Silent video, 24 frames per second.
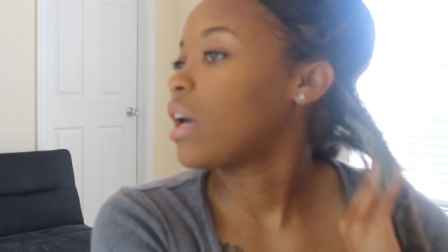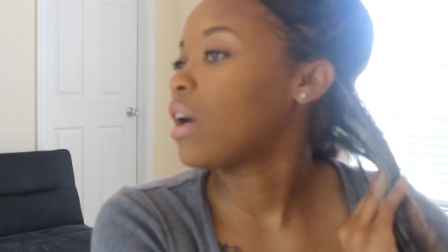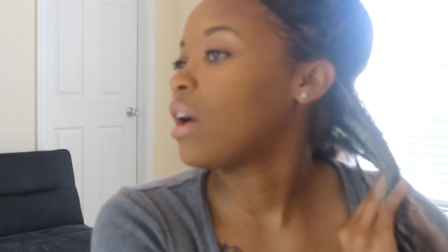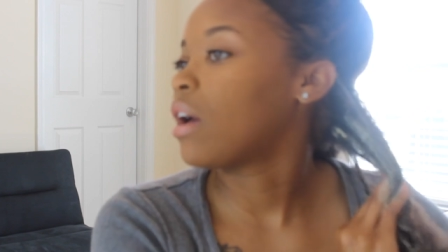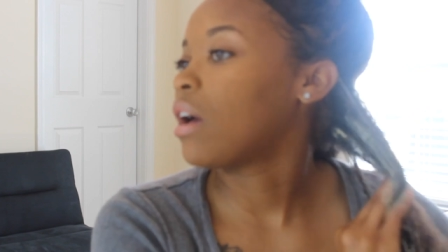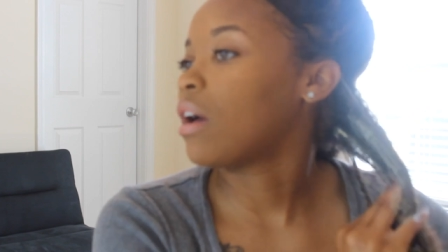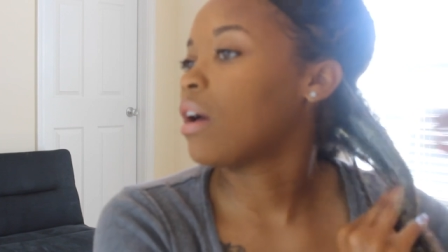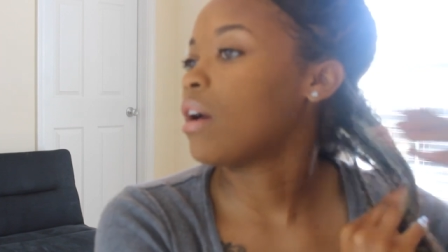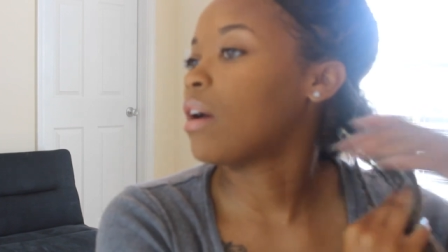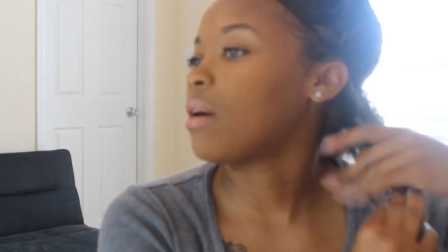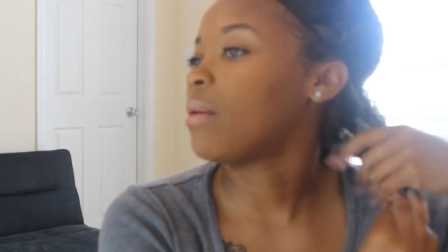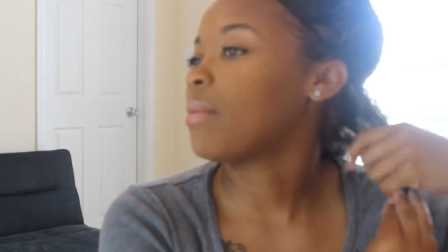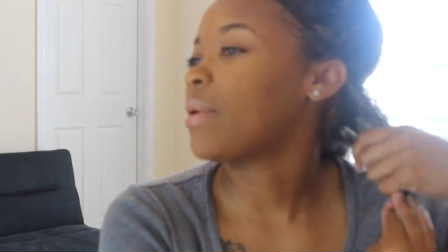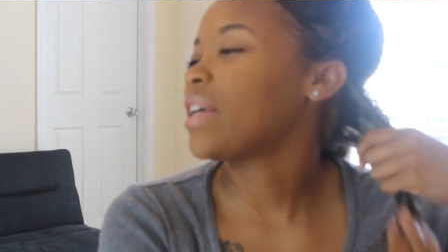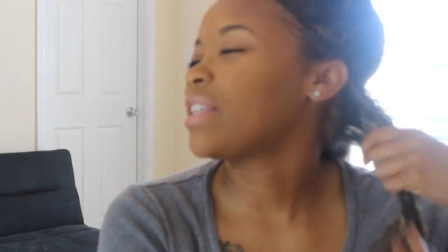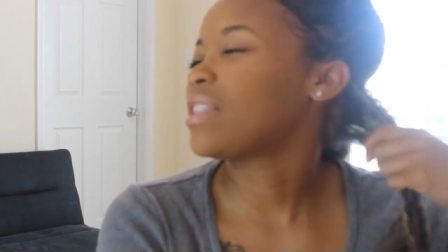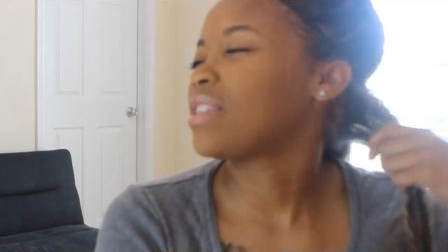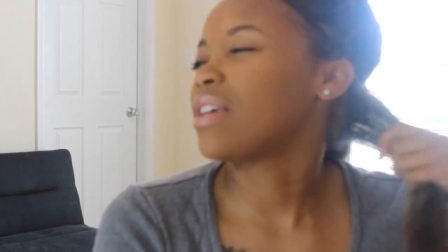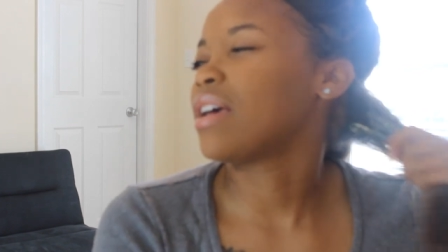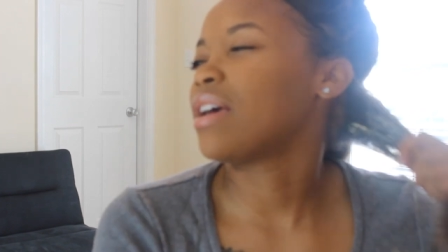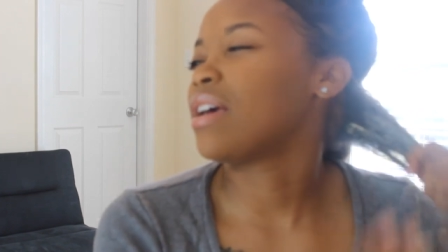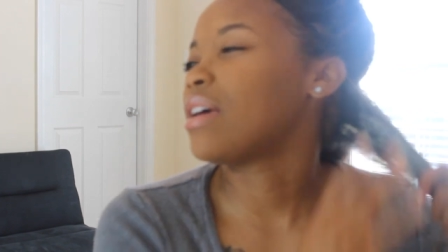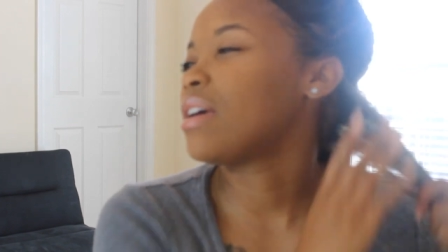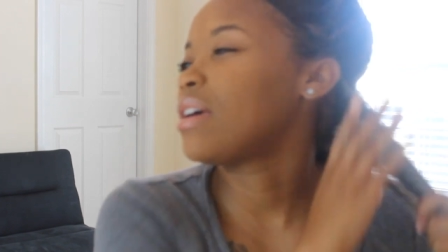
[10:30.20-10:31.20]
Um, I
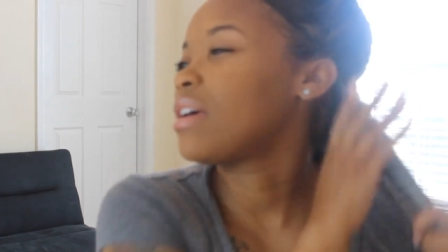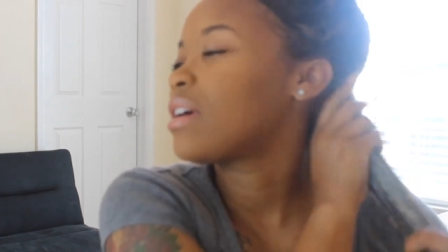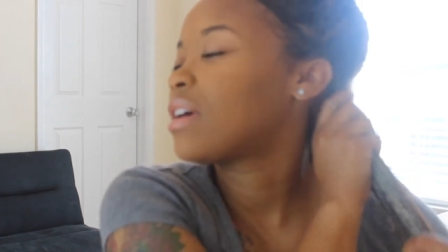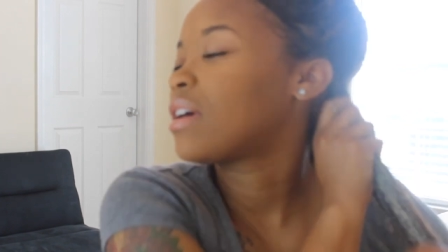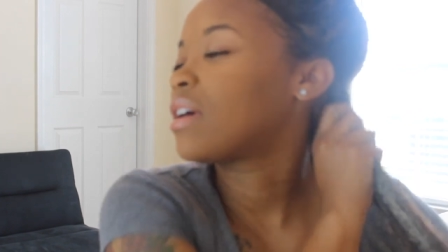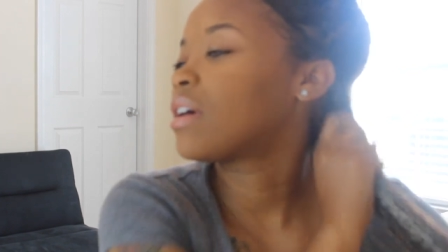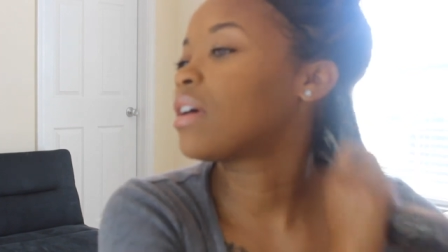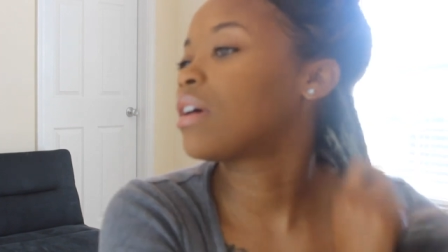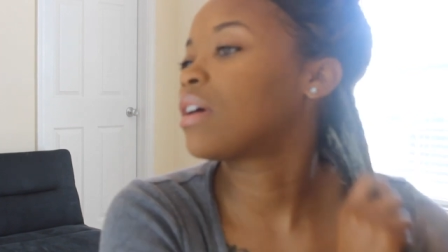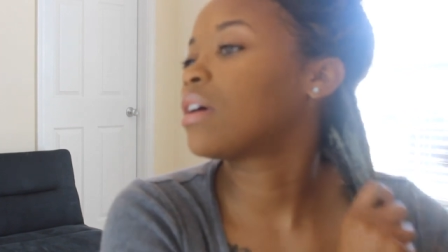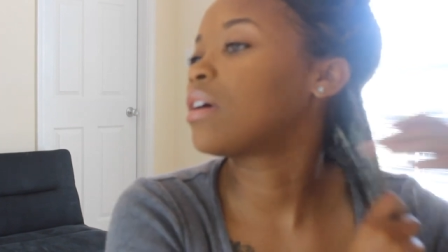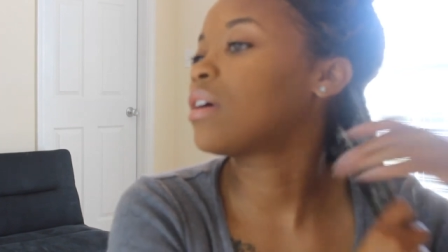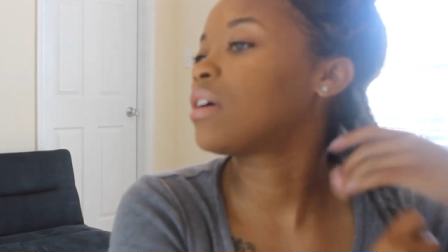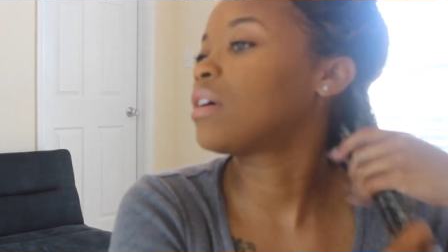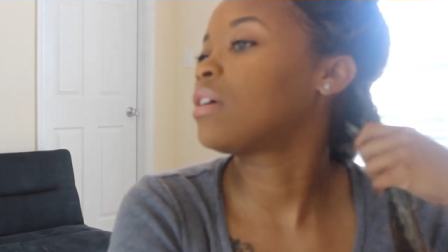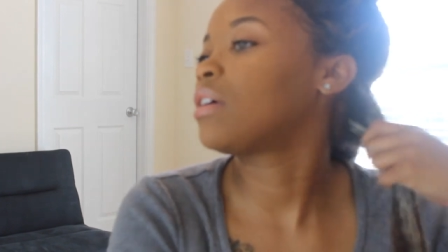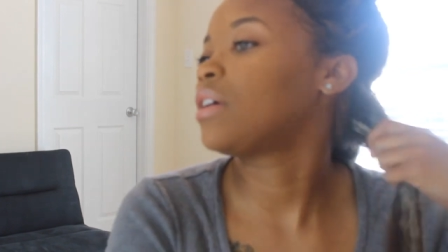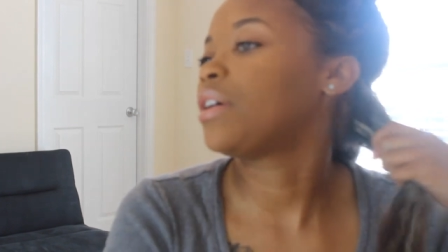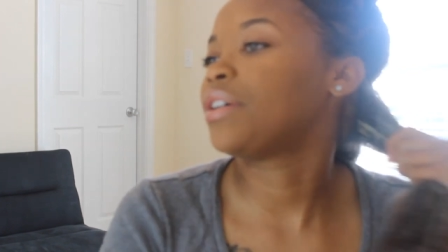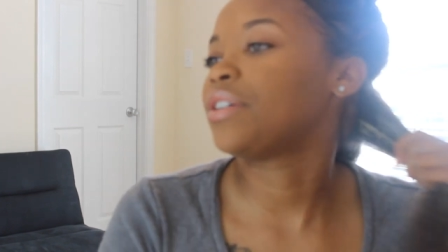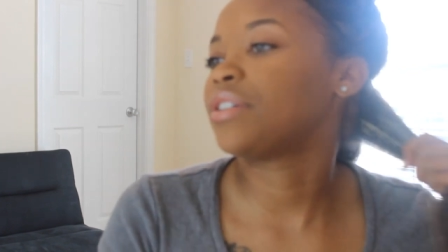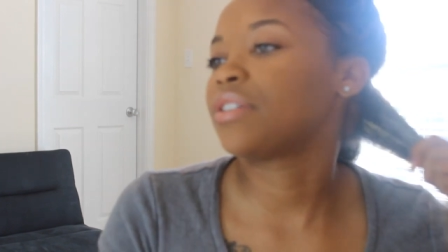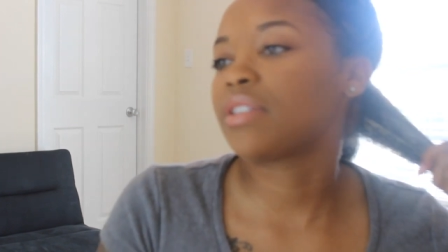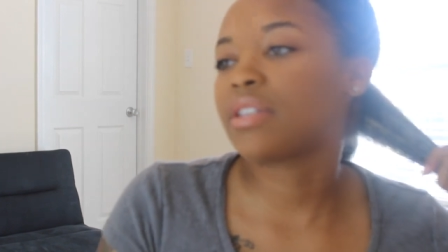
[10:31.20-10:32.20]
take
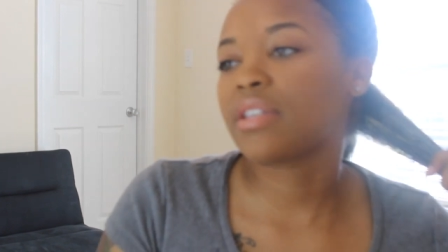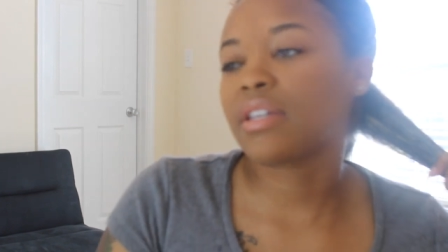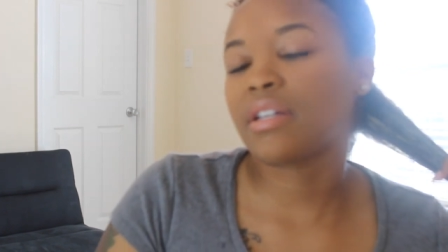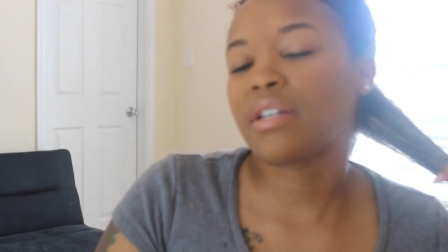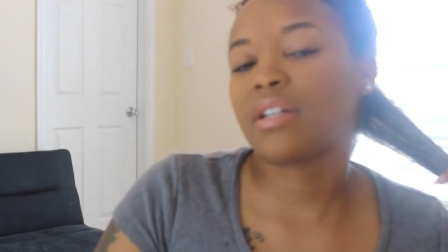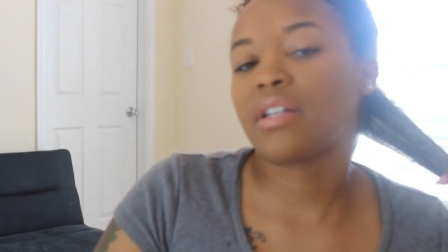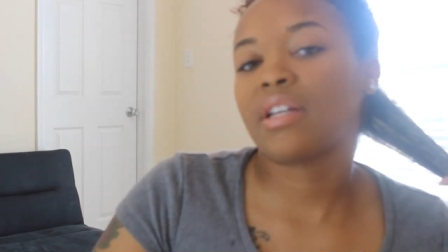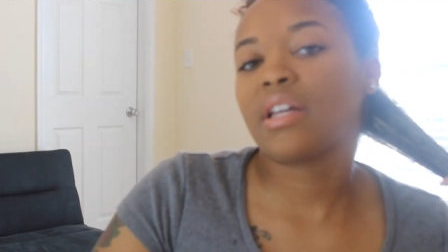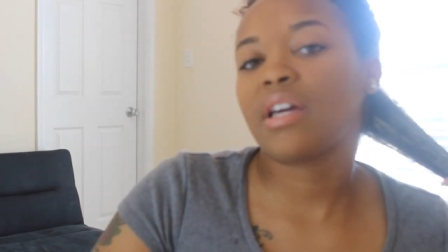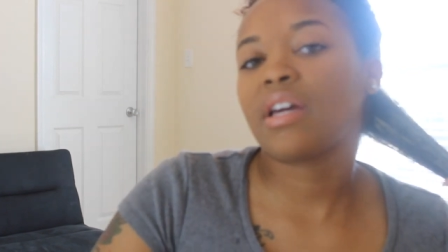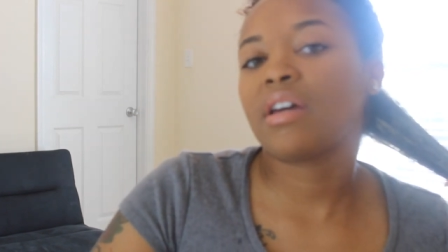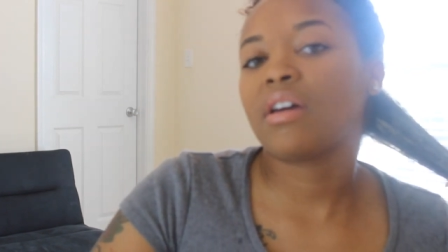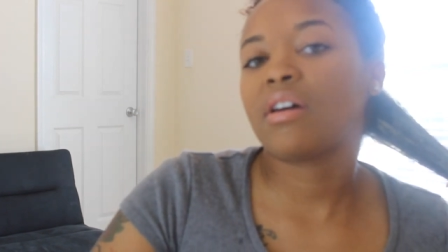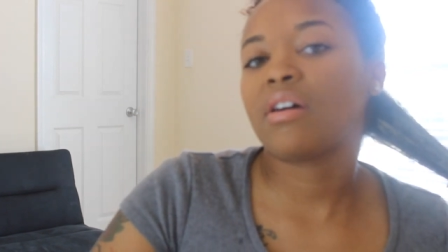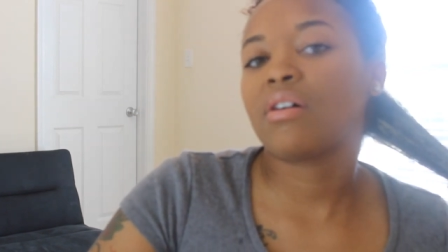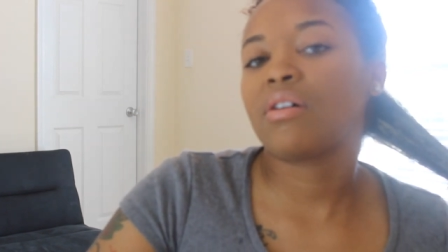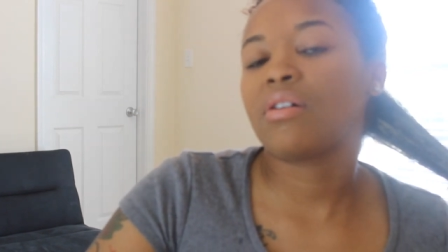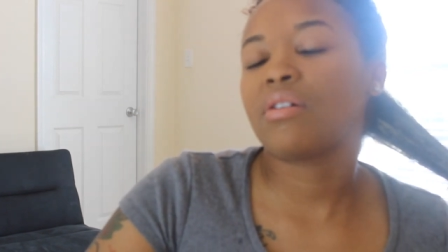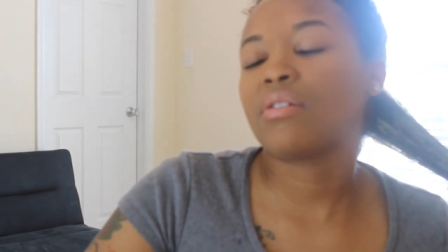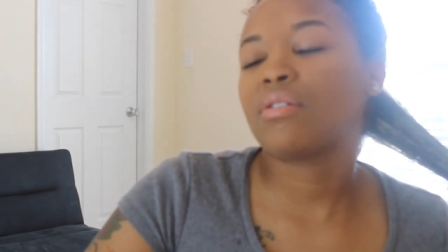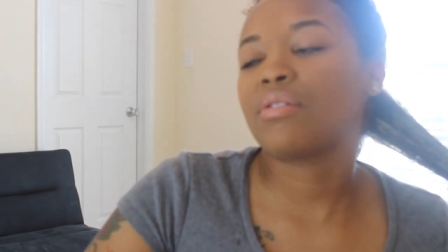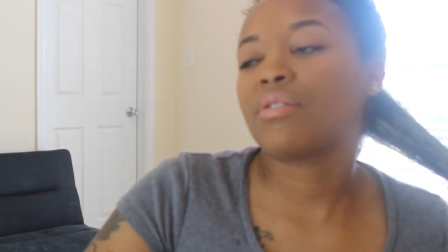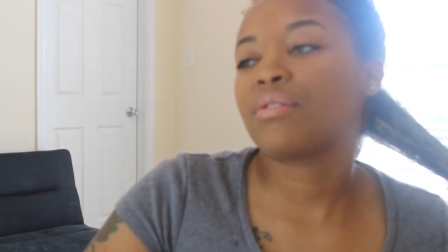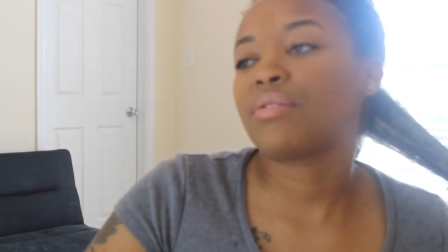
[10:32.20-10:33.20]
hair, skin, and
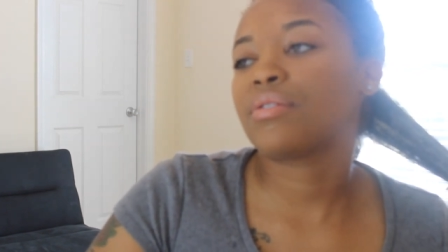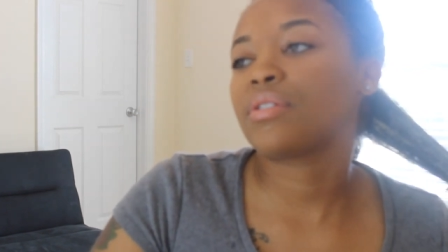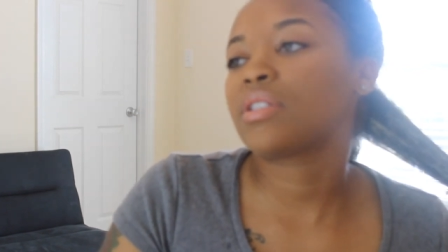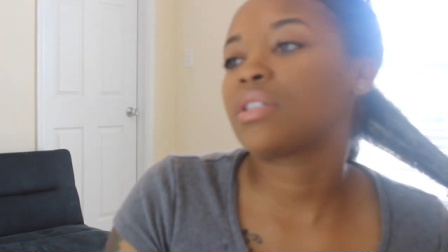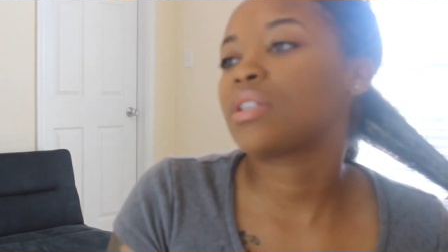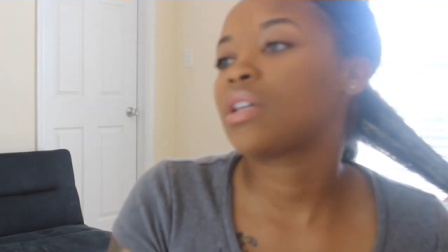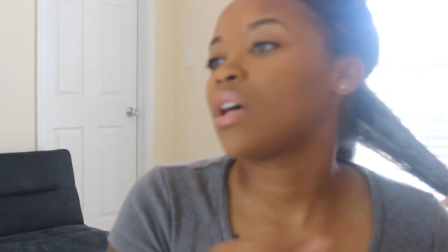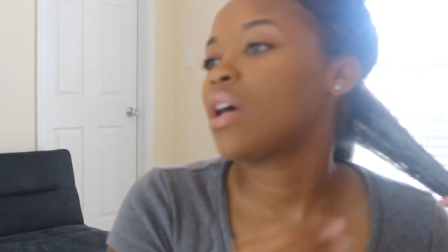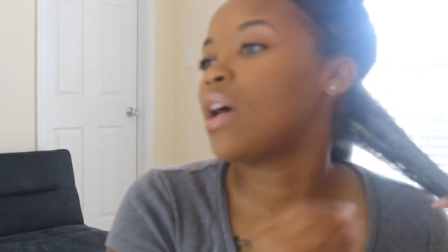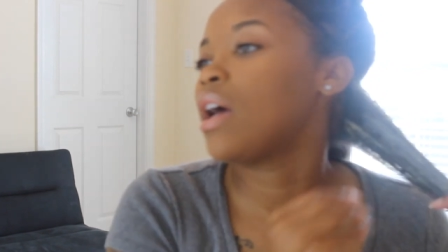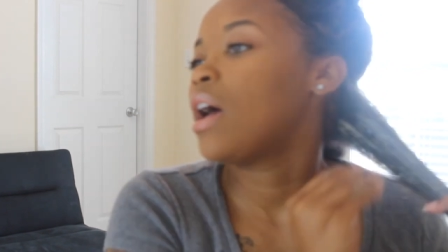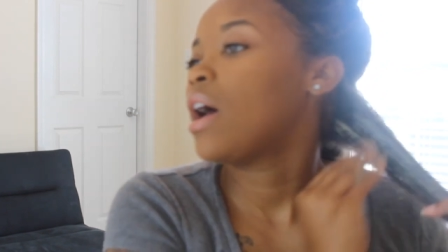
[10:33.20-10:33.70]
nails.